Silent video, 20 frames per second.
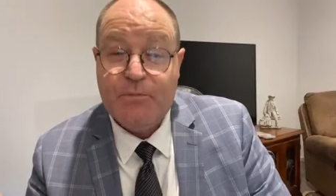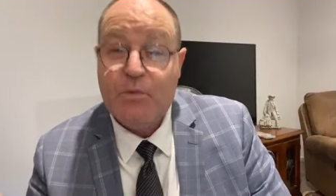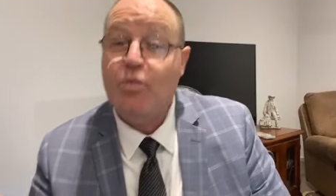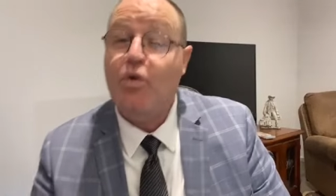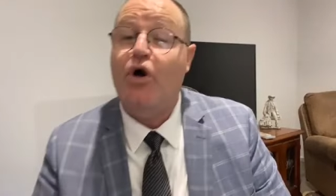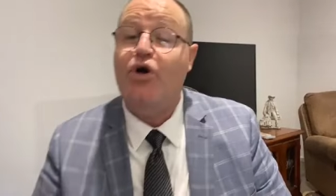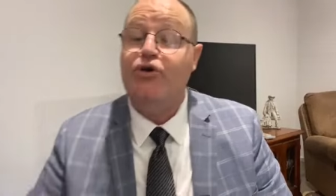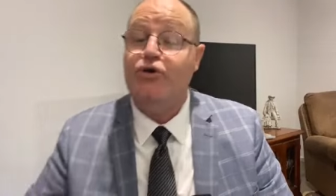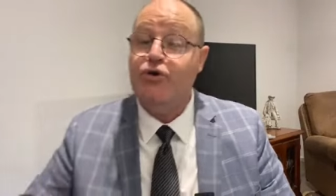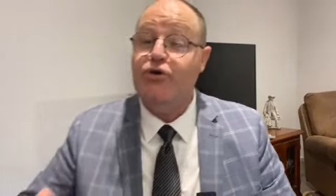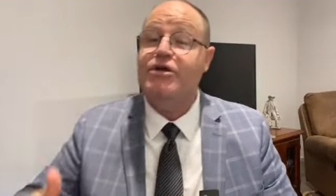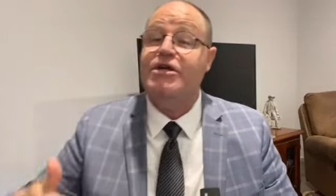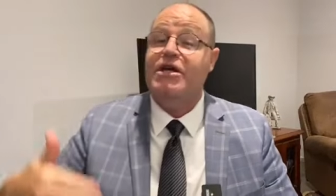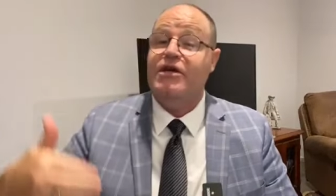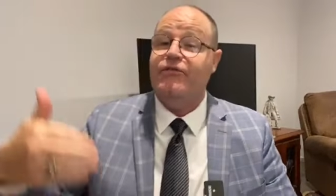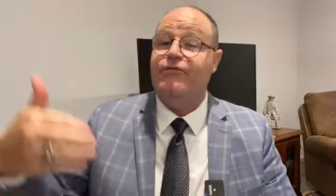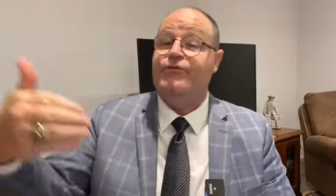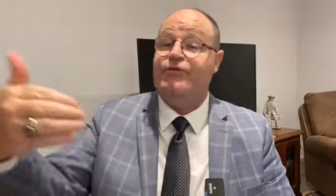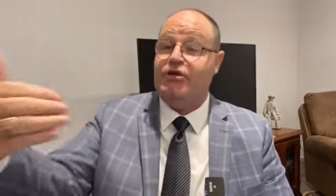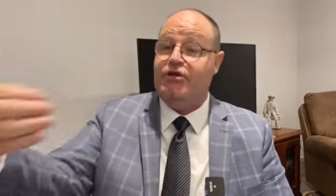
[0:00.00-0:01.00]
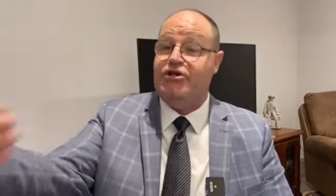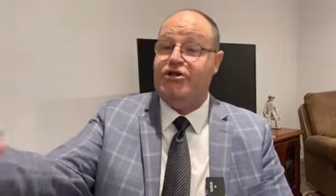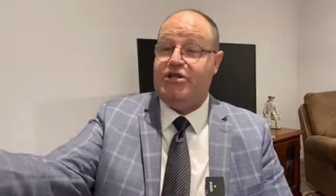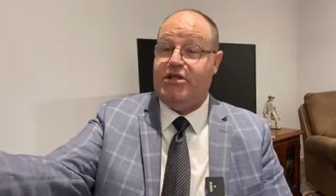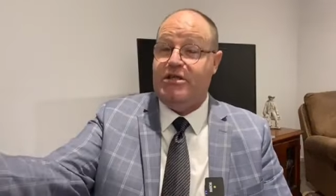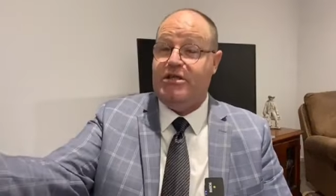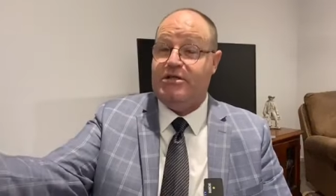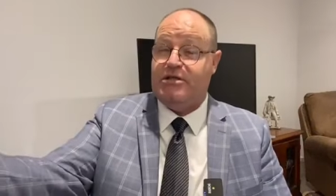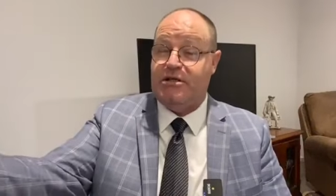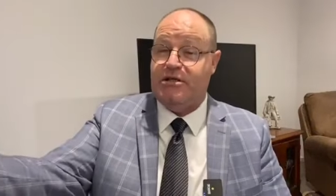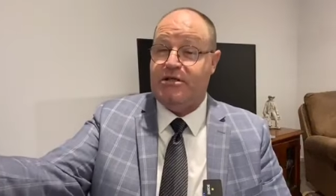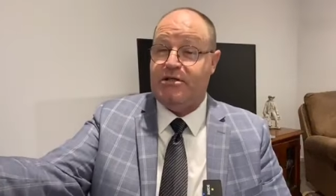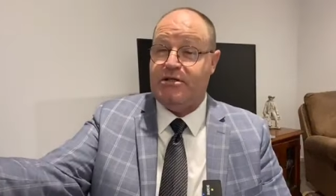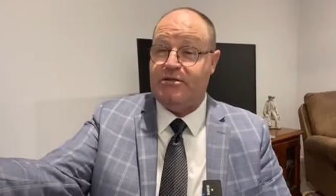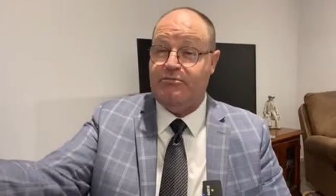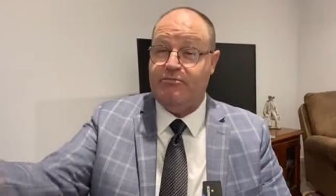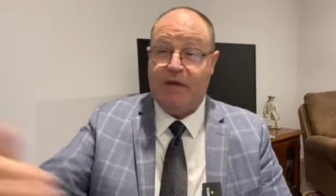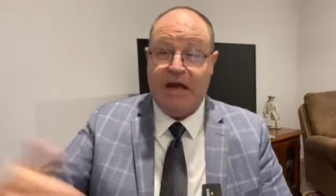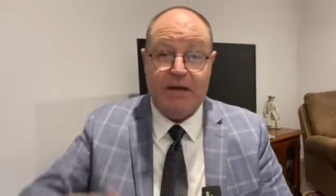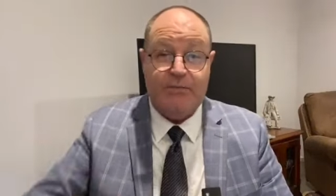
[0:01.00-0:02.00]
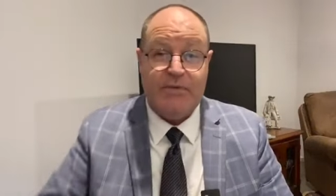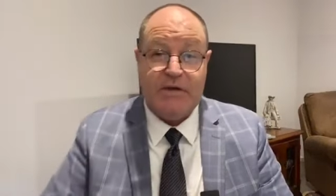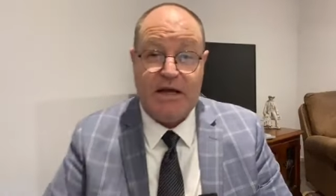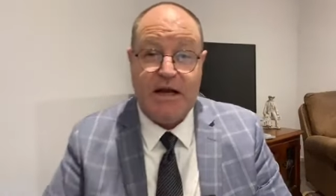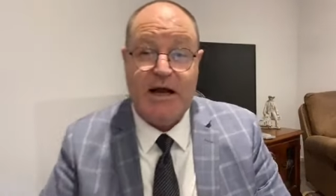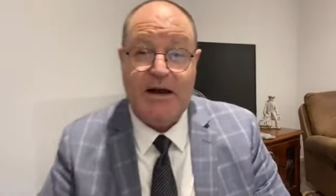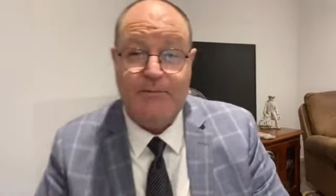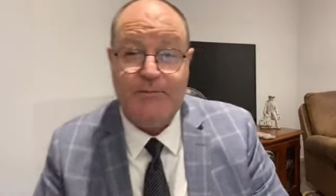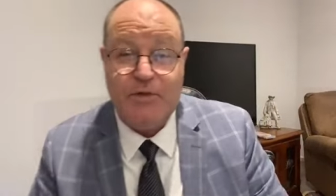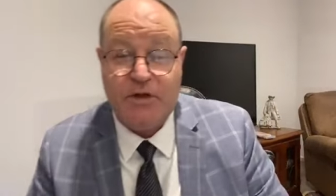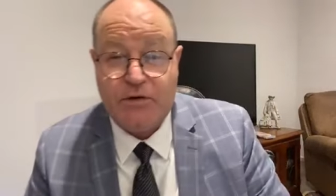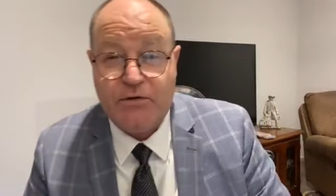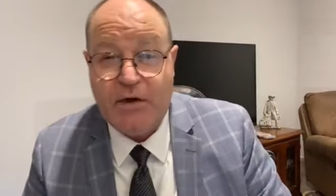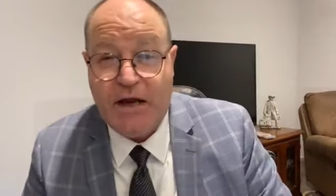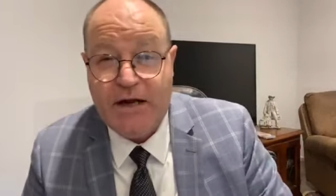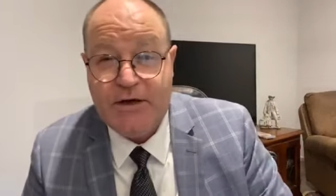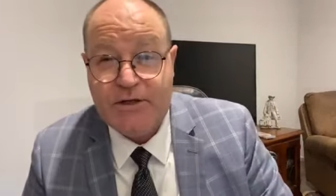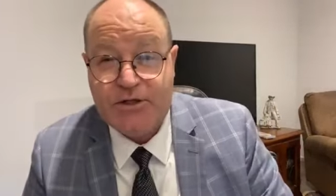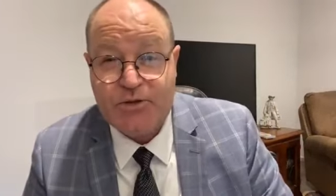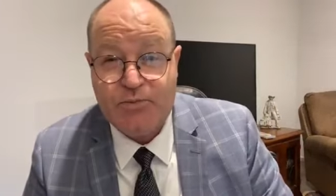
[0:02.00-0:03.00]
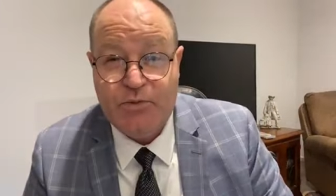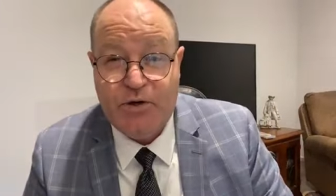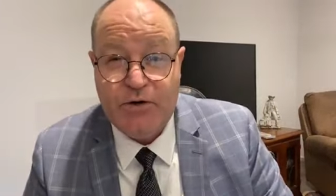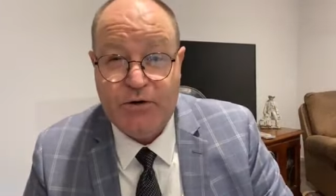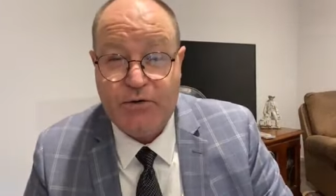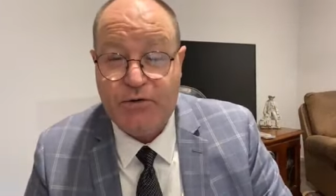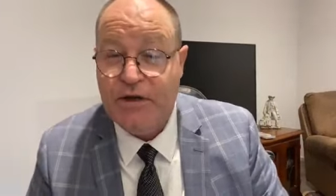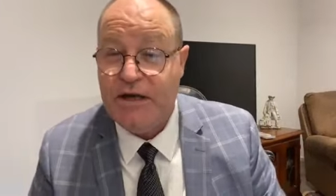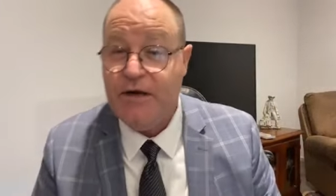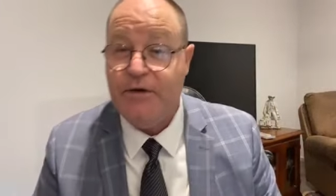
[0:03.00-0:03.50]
What you give to Jesus may become the greatest miracle.